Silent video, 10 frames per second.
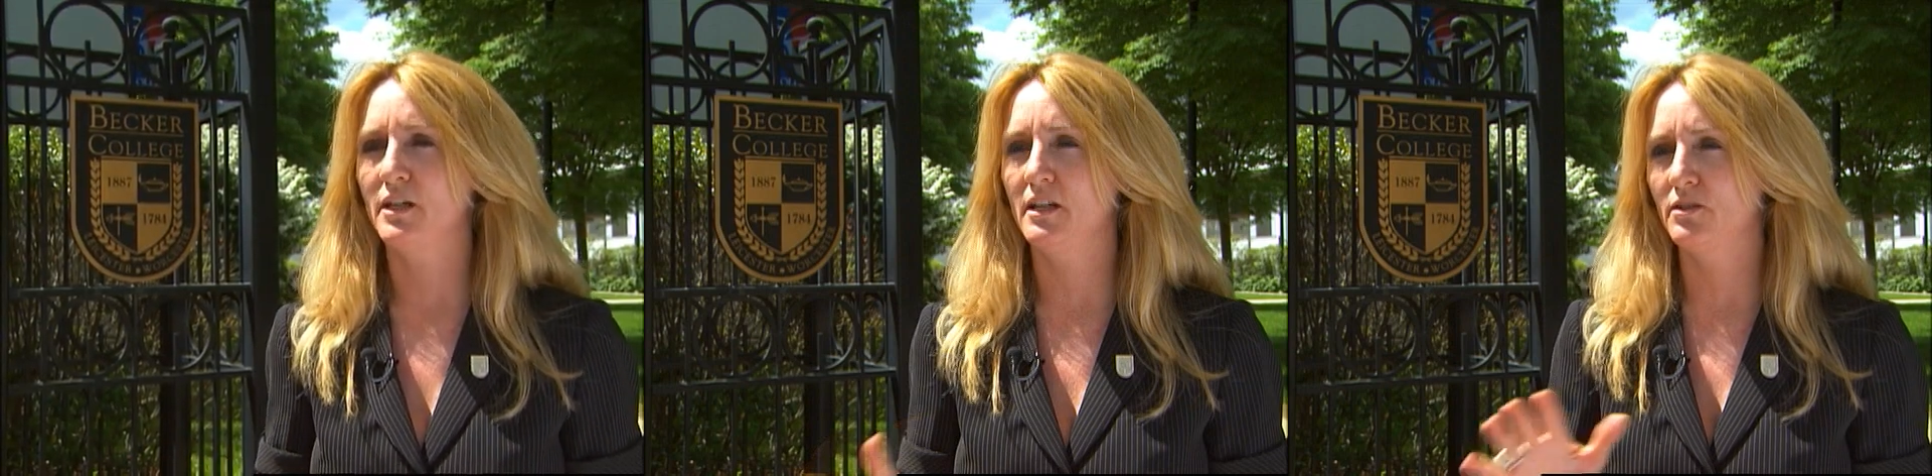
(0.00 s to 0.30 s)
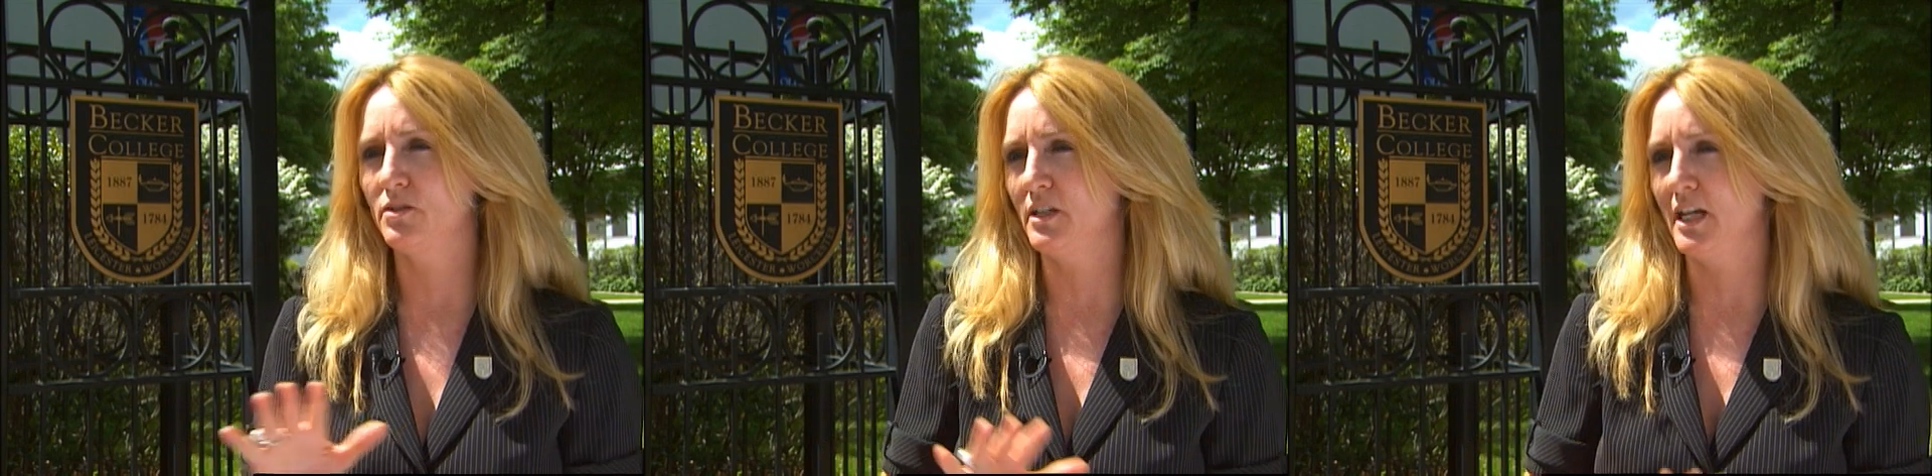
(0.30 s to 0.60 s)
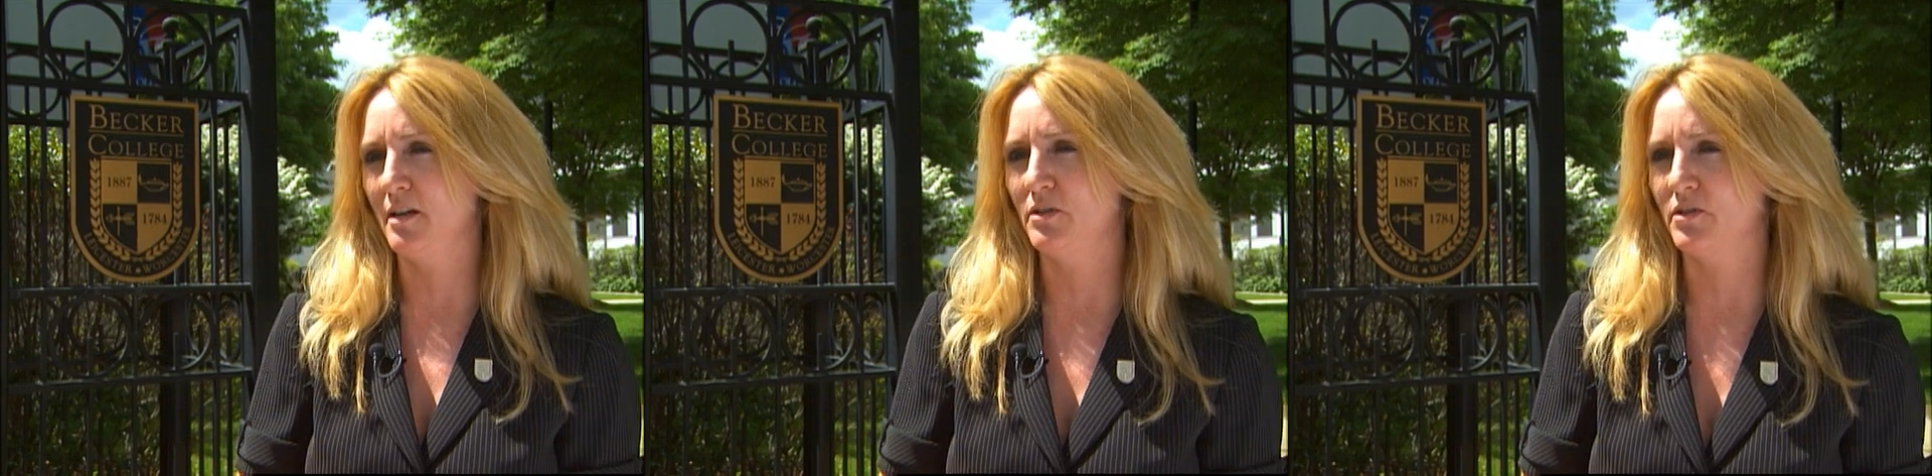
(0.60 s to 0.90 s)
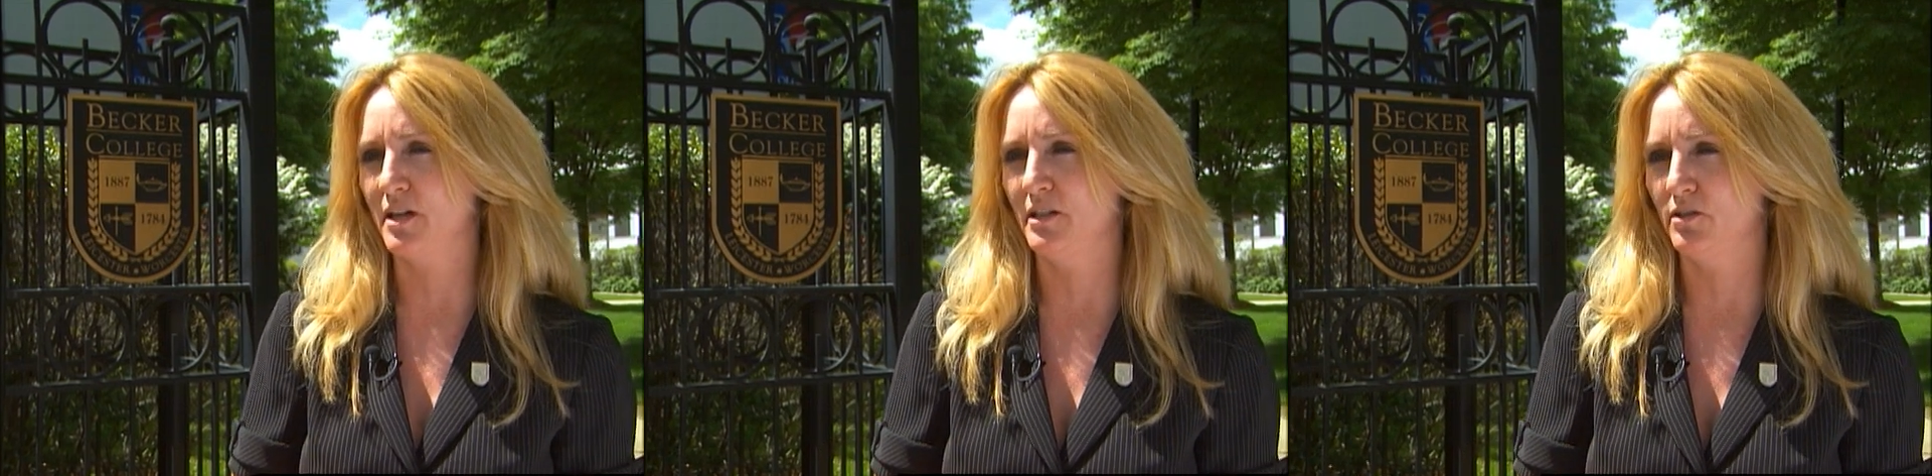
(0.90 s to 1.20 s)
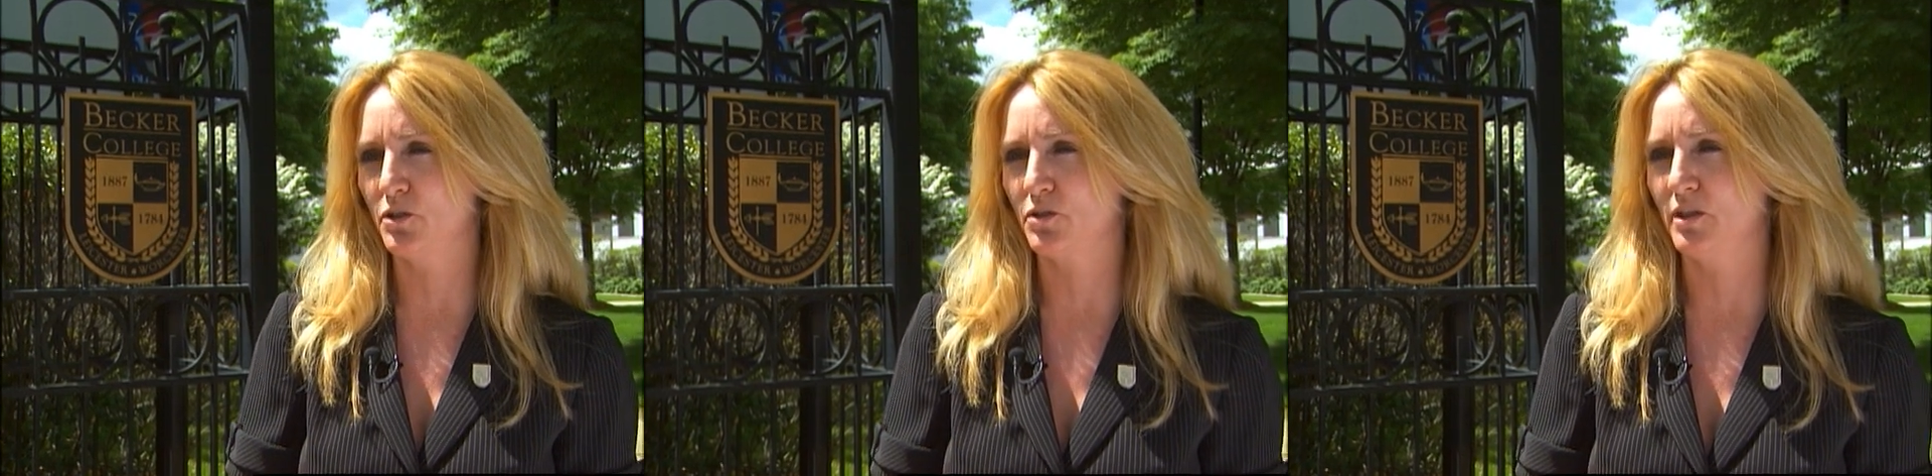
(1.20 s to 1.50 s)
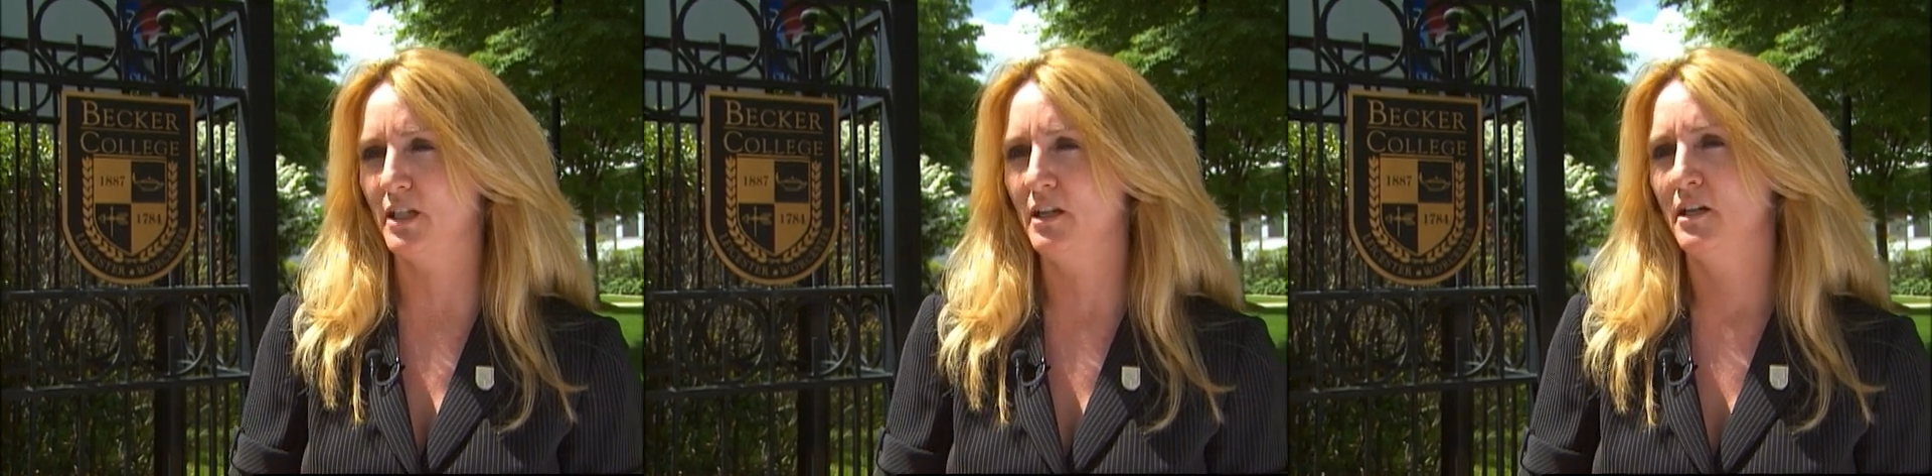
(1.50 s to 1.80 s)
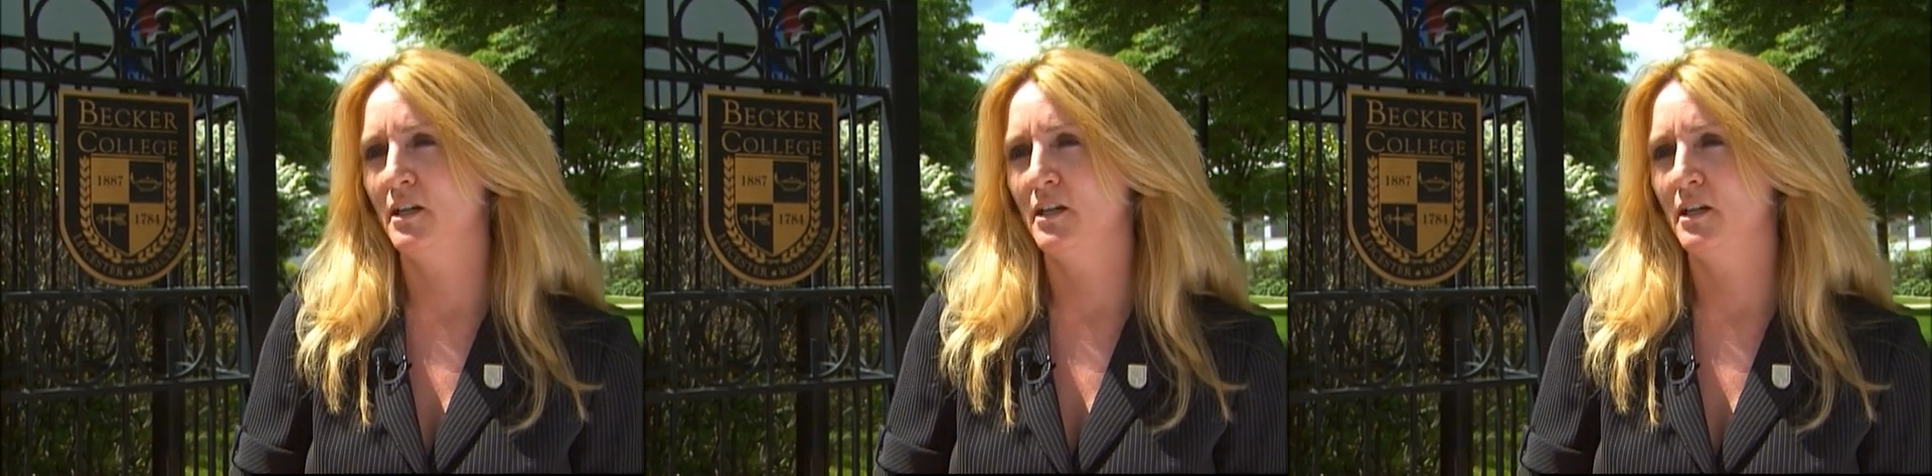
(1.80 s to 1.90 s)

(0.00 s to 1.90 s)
to get into the game design industry,